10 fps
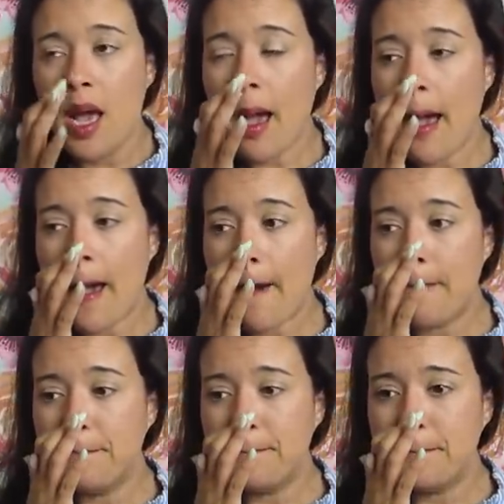
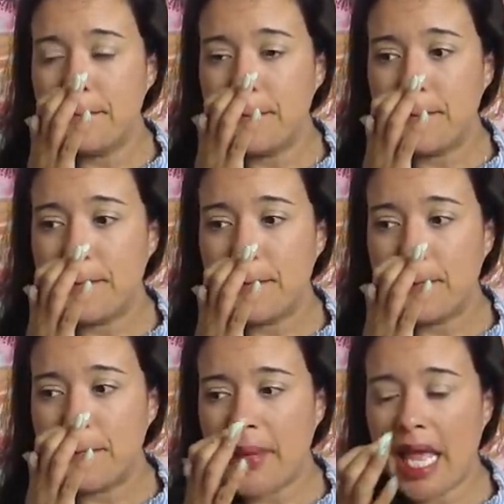And
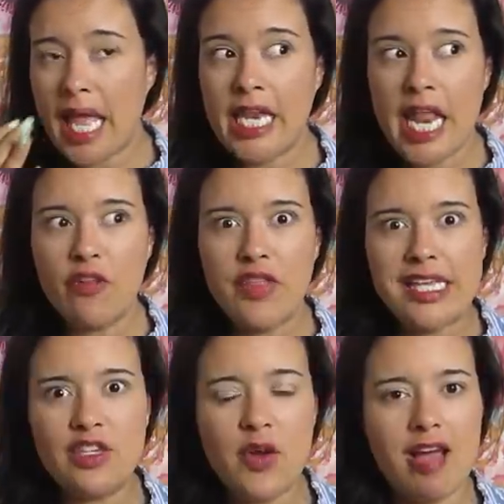now
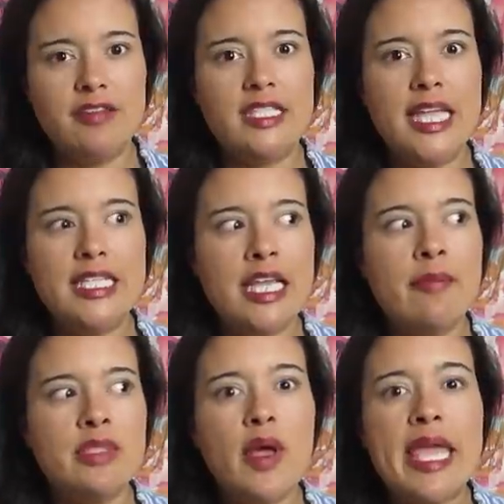these don't have side
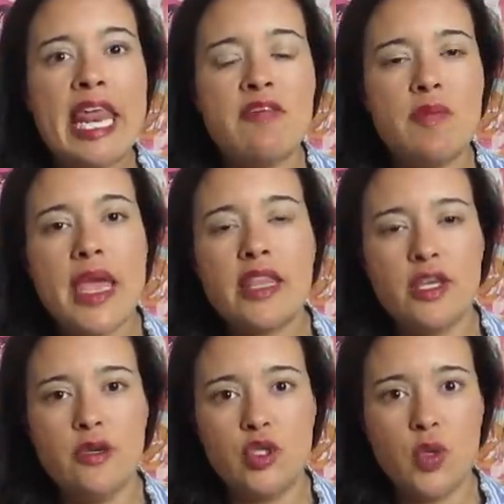seams, so I can't even make the
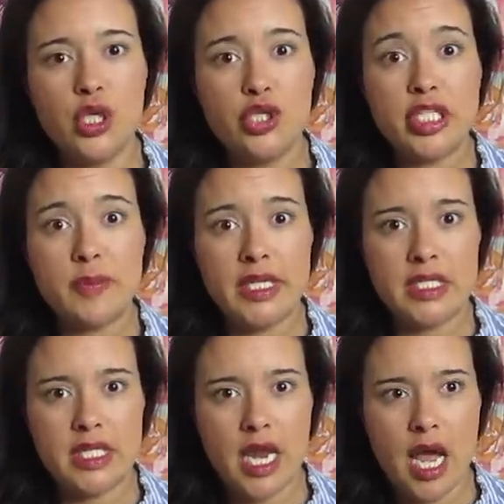usual
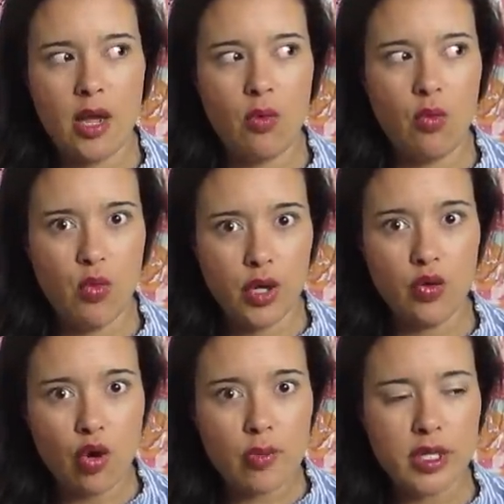adjustments that I would
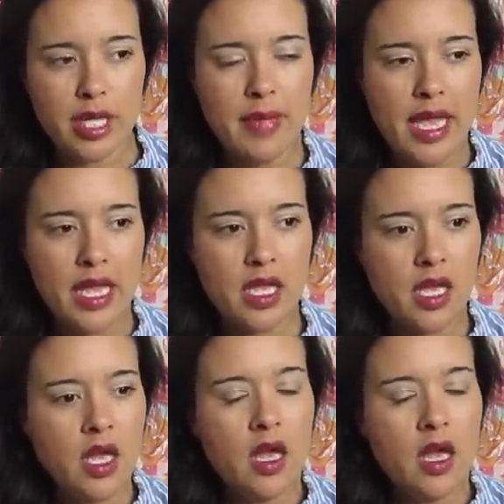normally make.